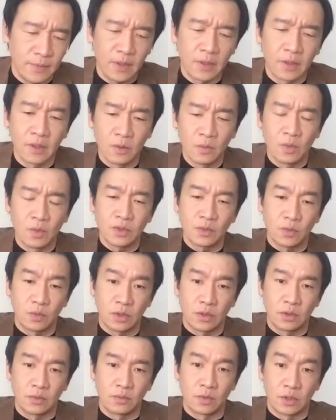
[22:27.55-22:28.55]
you know, was,
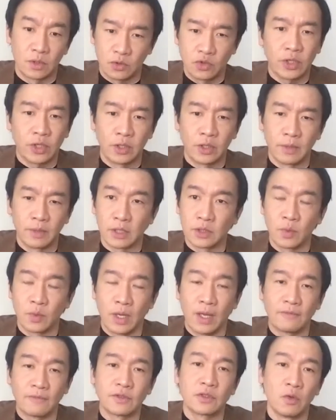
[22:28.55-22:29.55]
was, was tricky because
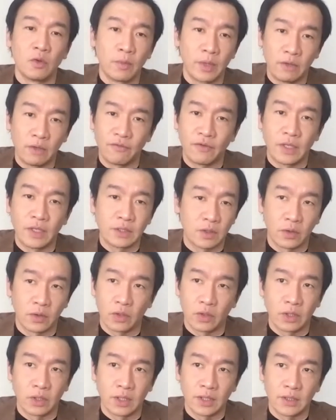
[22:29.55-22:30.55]
we have so many fights
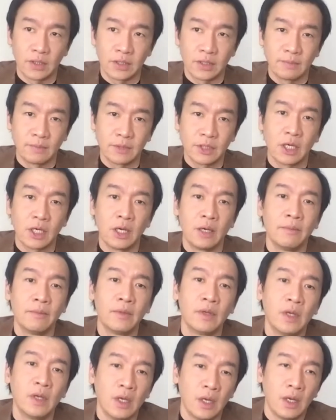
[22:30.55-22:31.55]
going on at the same time.
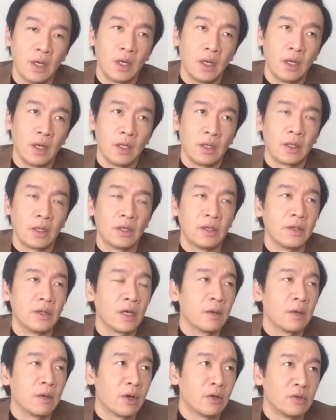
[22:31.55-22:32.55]
Now, the
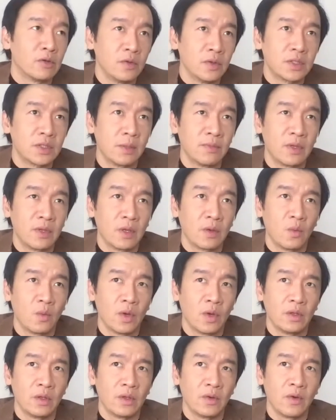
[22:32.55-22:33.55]
thing about doing something
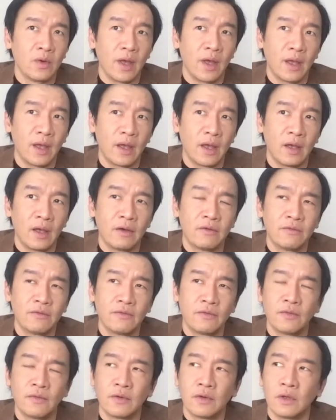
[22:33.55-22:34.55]
when you have
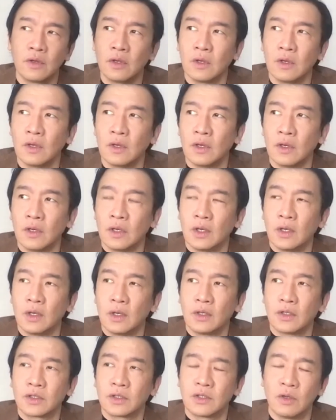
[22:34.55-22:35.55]

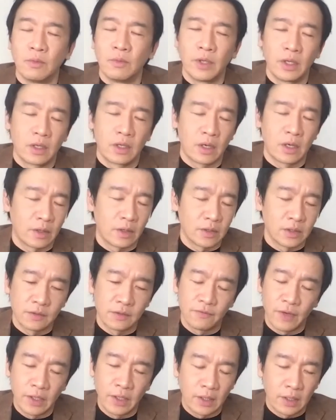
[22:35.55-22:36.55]
so many
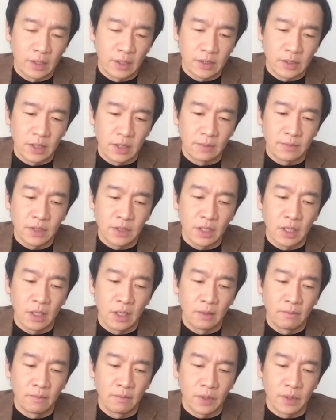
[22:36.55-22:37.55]
characters fighting at the same
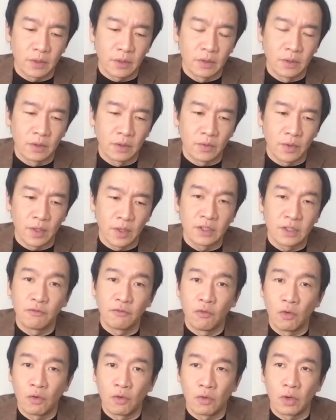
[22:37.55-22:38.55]
time, but you know, there is
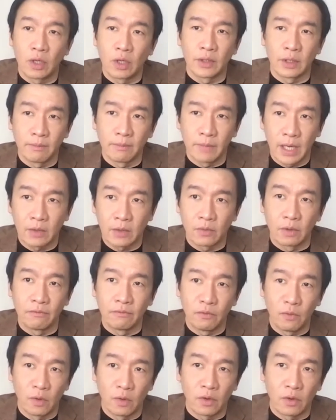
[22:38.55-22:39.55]
foreground and
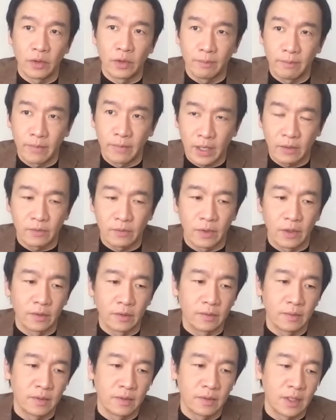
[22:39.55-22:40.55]
background, foreground and
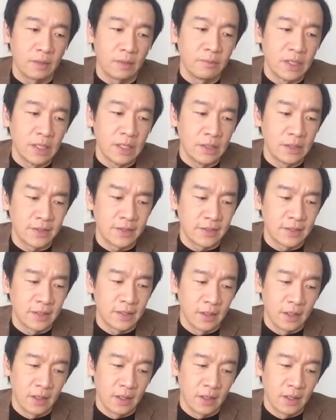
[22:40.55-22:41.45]
background. That means